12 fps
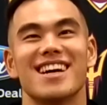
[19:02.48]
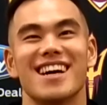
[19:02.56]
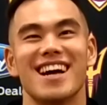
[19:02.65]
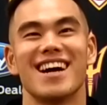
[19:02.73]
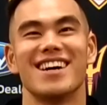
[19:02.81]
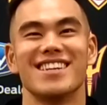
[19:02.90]
I
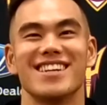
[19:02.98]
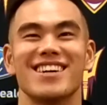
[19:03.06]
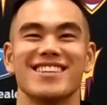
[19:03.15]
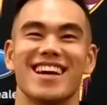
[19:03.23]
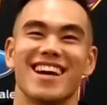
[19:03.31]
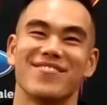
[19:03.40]
don't know
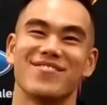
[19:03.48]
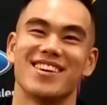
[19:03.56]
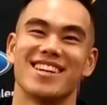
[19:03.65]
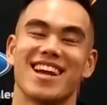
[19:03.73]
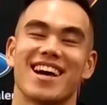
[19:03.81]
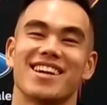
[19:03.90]
yet,
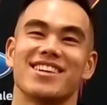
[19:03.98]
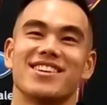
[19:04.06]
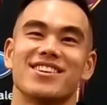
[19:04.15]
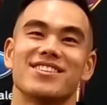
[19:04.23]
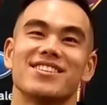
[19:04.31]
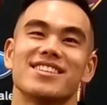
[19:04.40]
but like, you
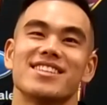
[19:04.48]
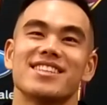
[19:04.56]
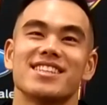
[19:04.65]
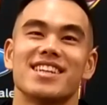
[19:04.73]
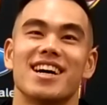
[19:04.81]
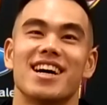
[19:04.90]
know,
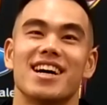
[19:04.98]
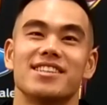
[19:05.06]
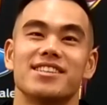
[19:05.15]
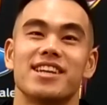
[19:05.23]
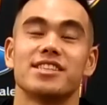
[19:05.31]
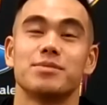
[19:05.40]

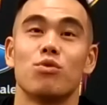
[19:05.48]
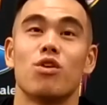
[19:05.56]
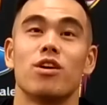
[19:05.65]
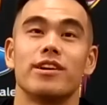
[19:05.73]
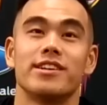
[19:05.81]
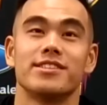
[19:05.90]
there's
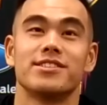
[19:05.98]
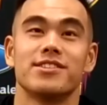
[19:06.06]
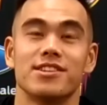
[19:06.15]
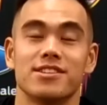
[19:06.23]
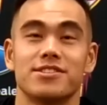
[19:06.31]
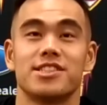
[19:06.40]
more.
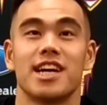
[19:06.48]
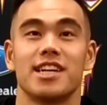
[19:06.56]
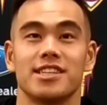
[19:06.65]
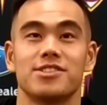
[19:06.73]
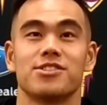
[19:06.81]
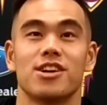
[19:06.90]
So
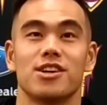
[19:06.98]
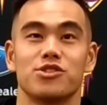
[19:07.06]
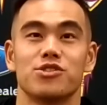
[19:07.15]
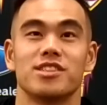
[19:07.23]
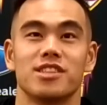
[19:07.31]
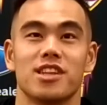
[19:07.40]
Chinese come
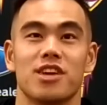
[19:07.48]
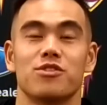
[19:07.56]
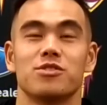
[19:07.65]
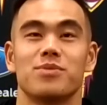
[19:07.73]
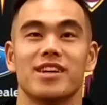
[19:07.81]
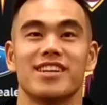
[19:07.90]
to this level
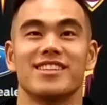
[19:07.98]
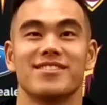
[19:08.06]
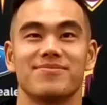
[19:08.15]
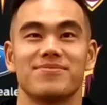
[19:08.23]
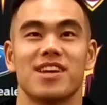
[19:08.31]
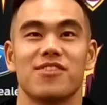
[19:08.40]
to play,
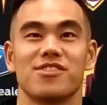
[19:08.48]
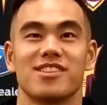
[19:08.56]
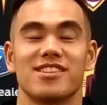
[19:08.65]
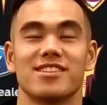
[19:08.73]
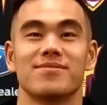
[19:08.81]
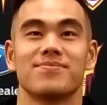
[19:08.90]

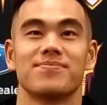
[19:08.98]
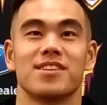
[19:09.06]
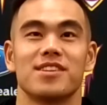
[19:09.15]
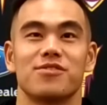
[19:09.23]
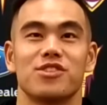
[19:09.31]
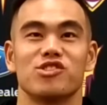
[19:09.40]
definitely,
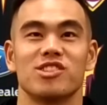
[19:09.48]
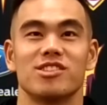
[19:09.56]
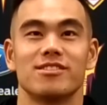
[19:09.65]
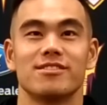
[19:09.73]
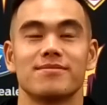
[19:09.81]
in the future.